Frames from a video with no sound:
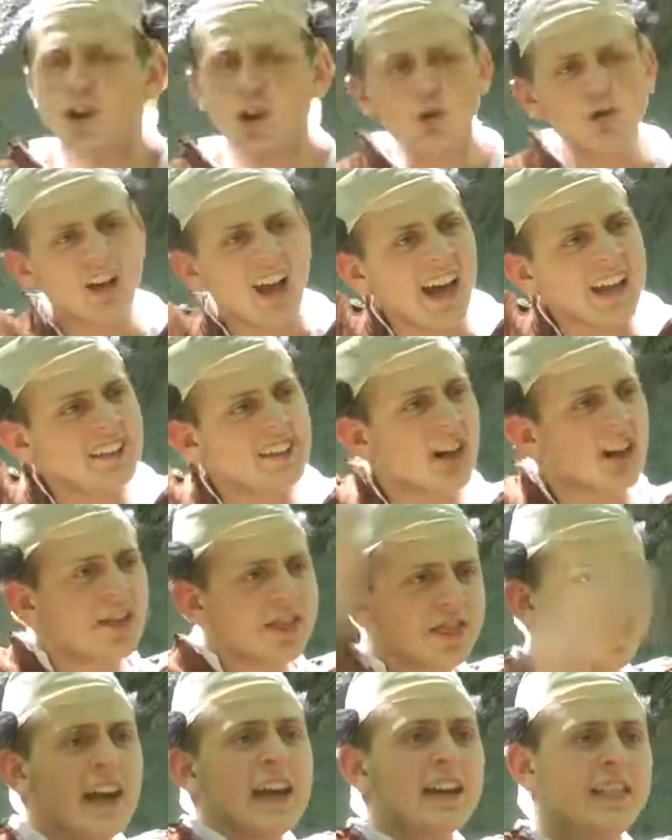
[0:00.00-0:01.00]
You'd like to
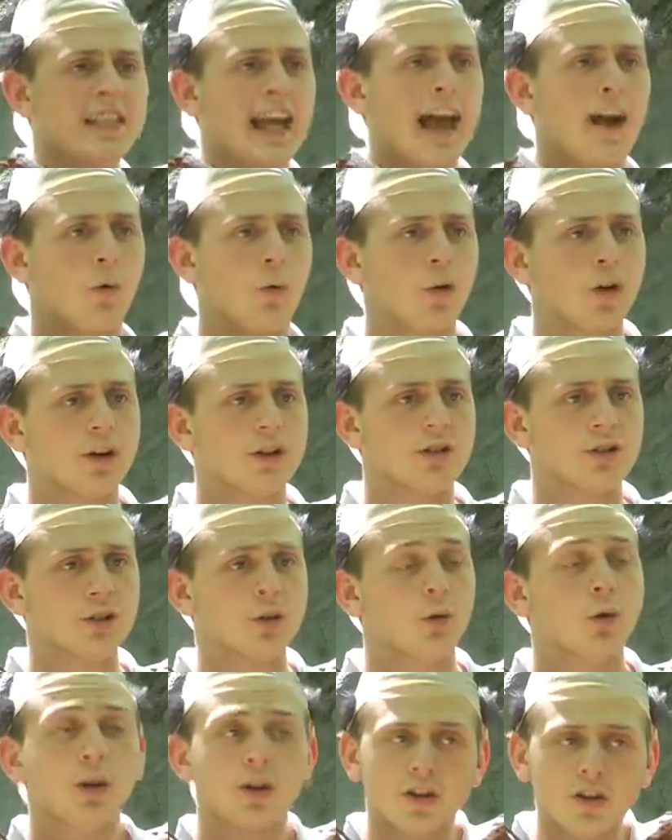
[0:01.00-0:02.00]
think that, wouldn't
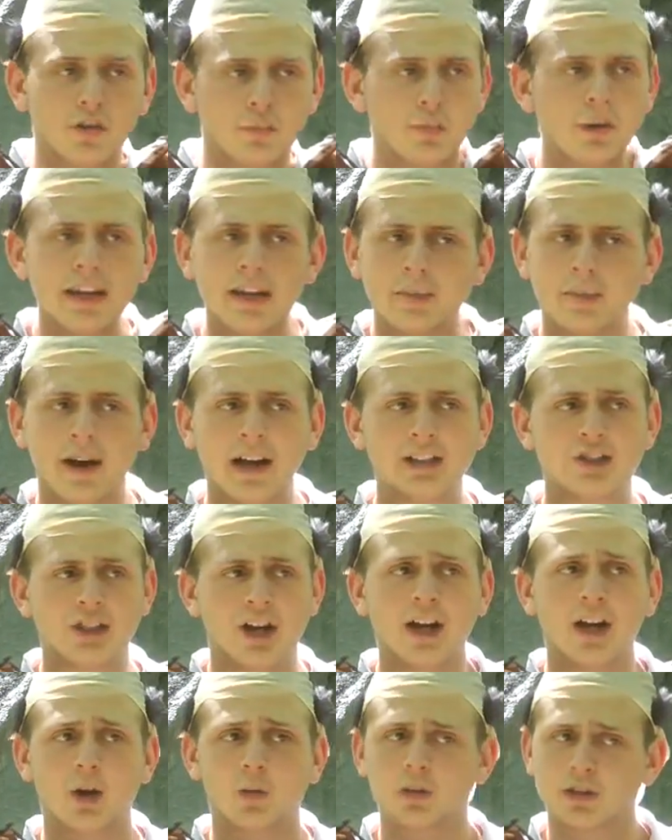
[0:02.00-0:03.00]
you? You've beaten my
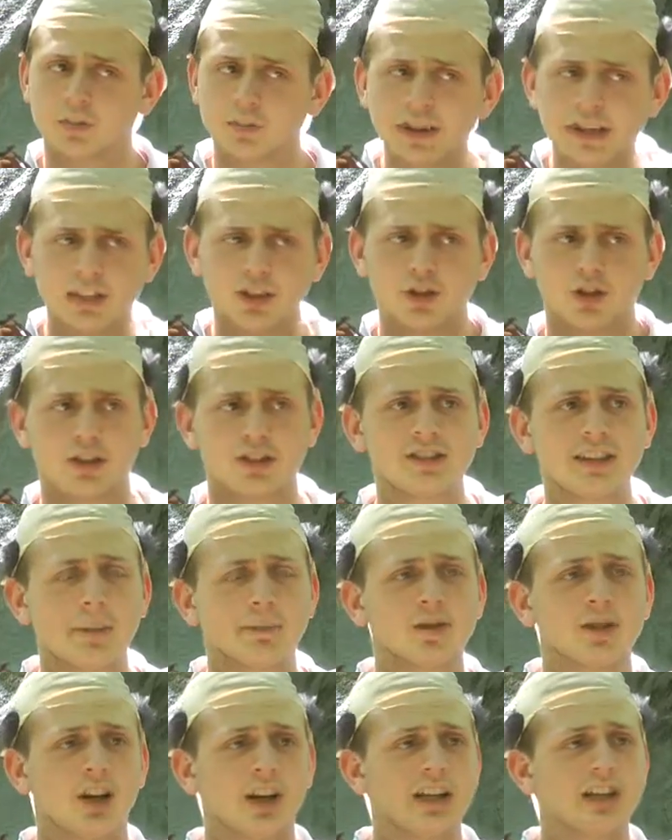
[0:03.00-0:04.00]
giant, which means you're
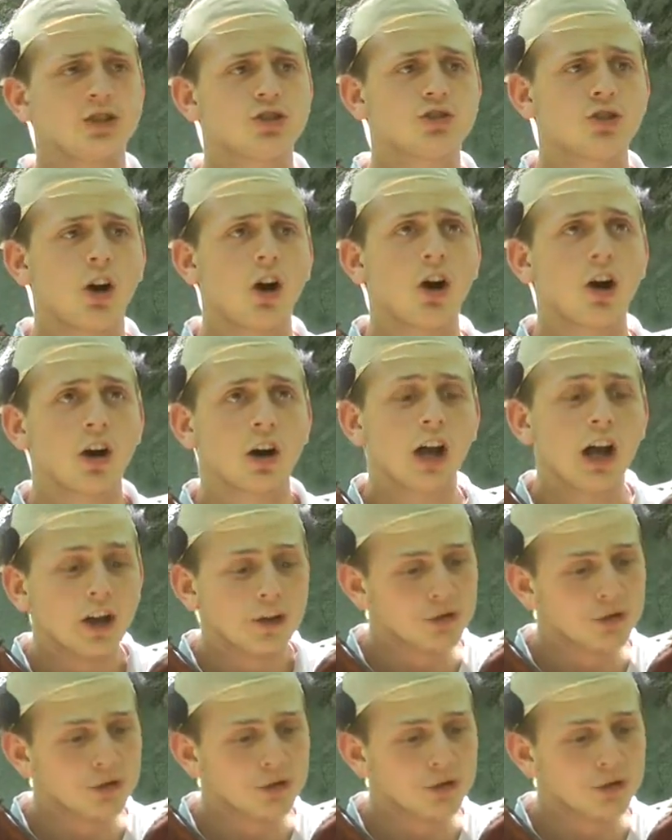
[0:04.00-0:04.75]
exceptionally strong.